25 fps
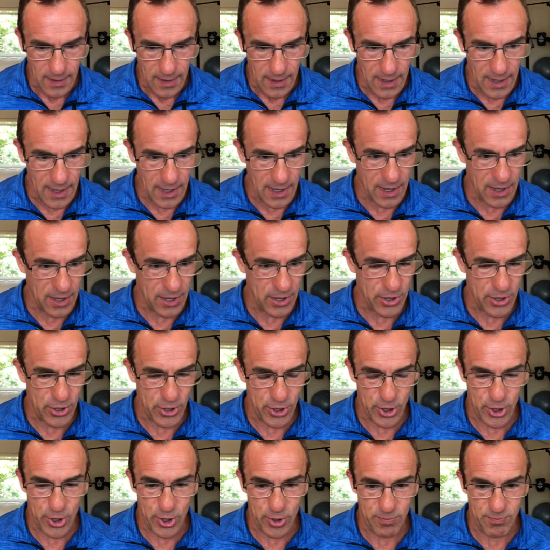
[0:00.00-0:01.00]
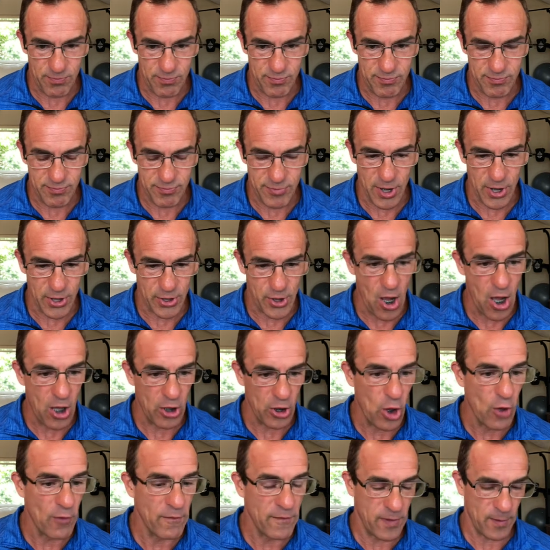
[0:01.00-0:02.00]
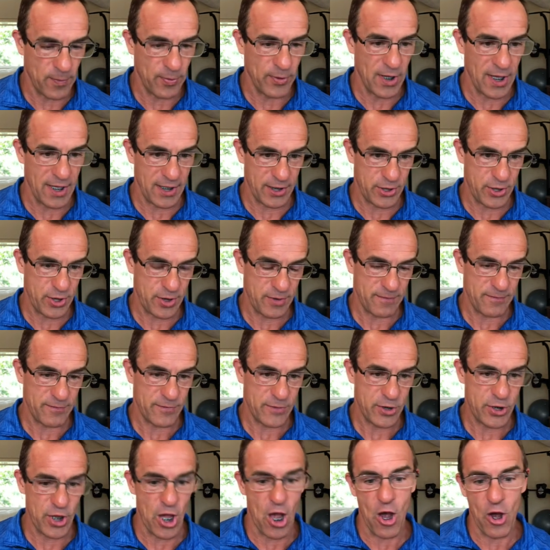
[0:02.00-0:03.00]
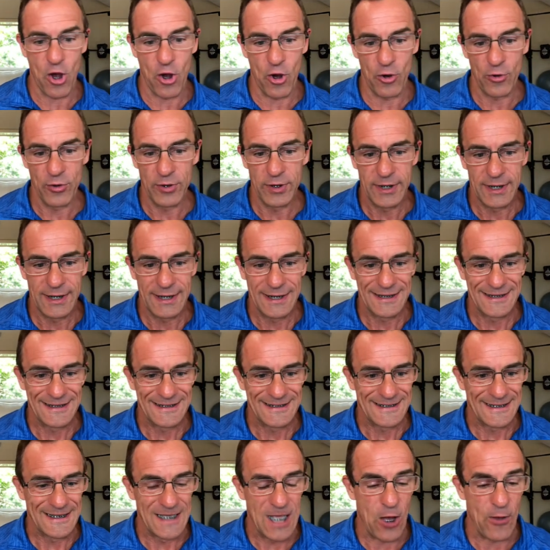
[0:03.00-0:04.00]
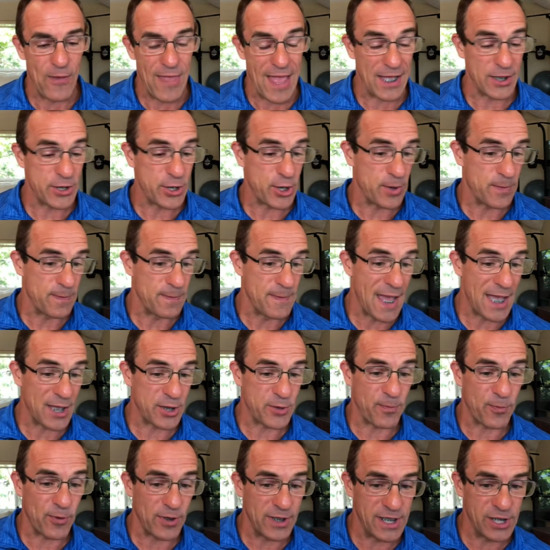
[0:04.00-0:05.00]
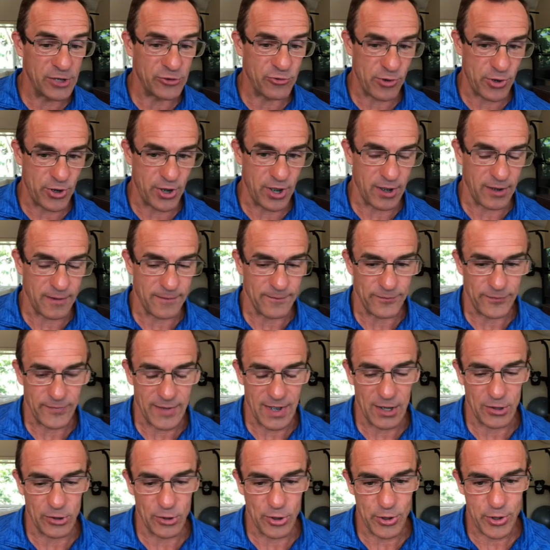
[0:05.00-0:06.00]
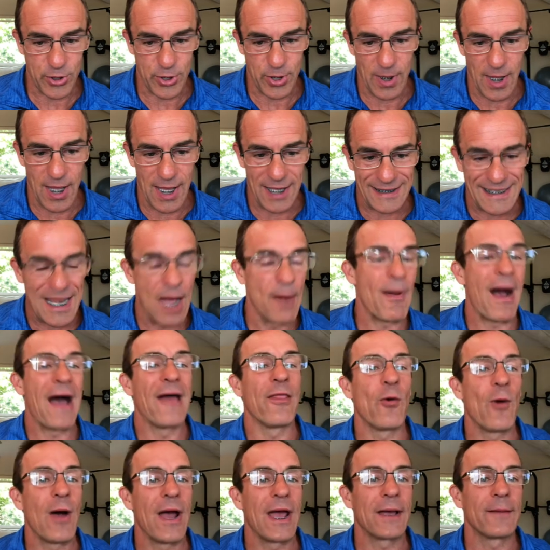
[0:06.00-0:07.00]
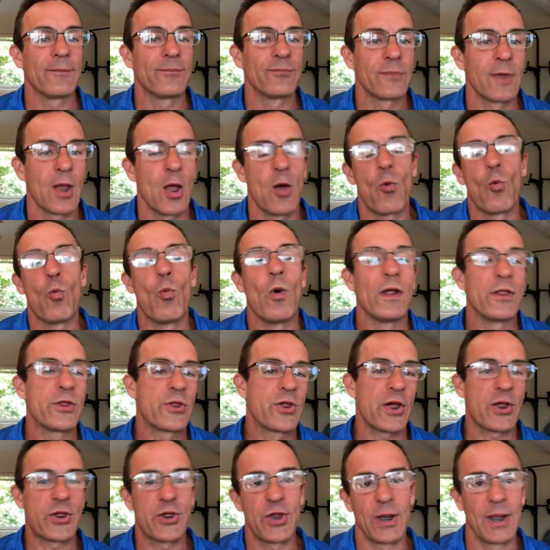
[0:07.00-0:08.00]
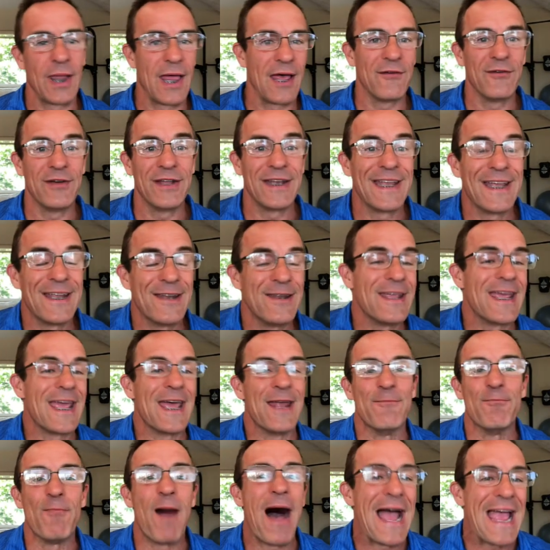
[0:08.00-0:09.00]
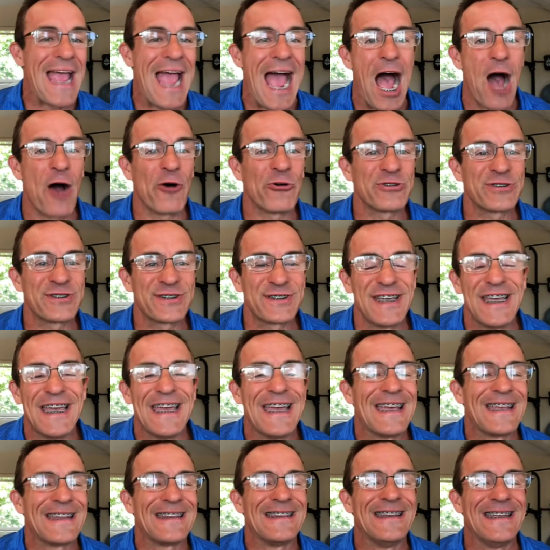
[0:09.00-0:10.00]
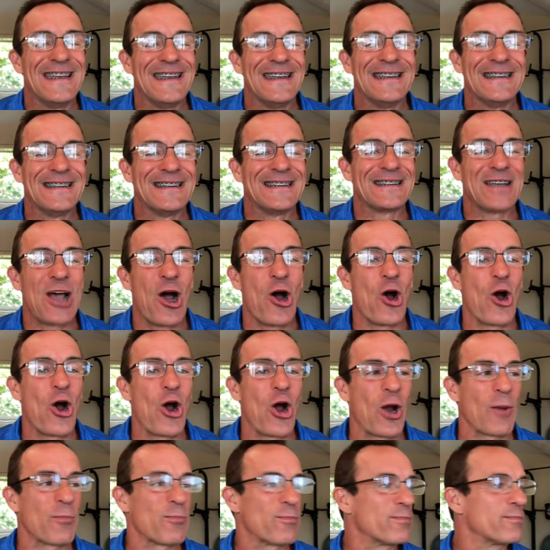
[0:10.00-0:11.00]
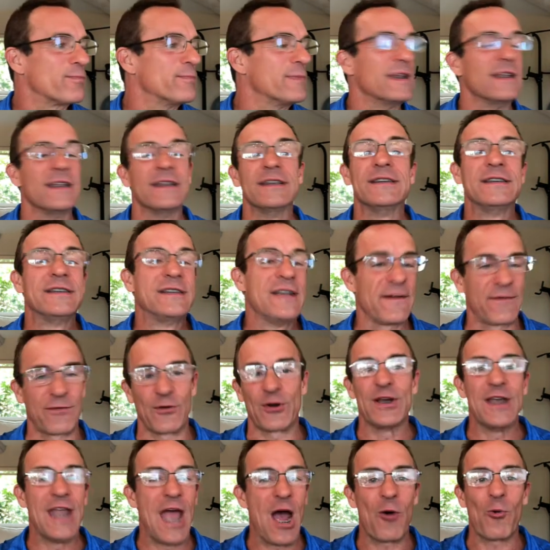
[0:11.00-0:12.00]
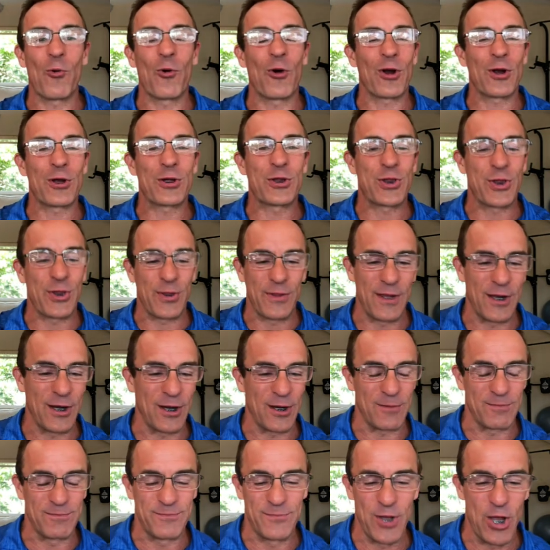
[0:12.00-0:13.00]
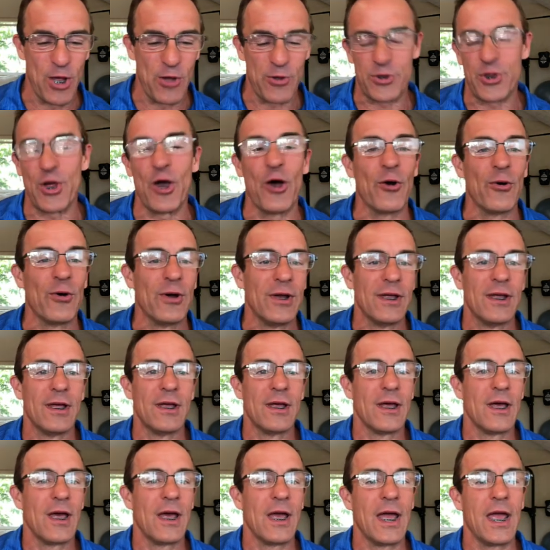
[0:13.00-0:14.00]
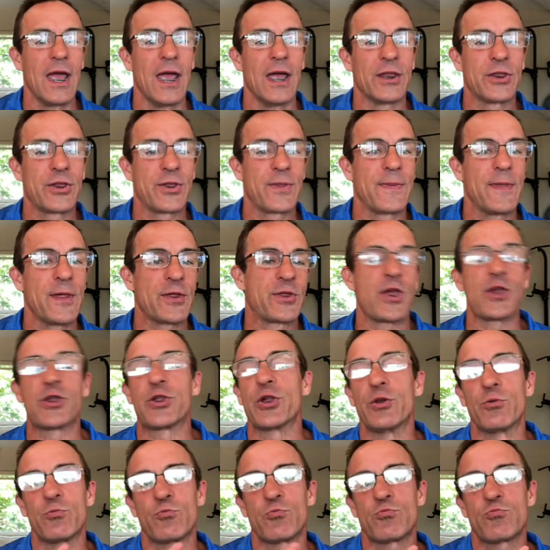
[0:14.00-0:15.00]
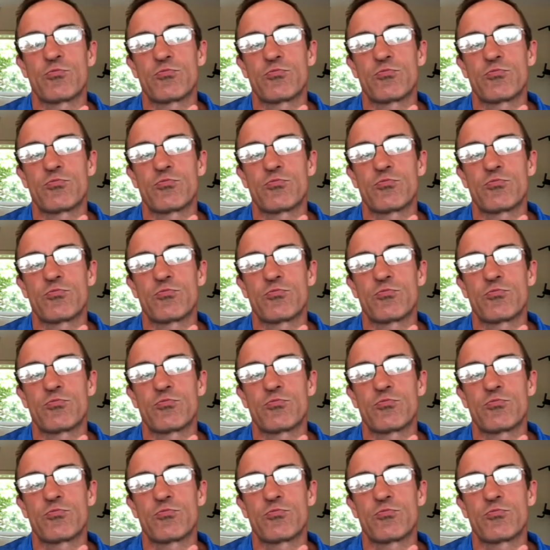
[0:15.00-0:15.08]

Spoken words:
is just all over the place. So, you know, that's pretty interesting. It looks like, now by the way, 1, 6, and 11 in my house, these are different networks. They're, you know, so this isn't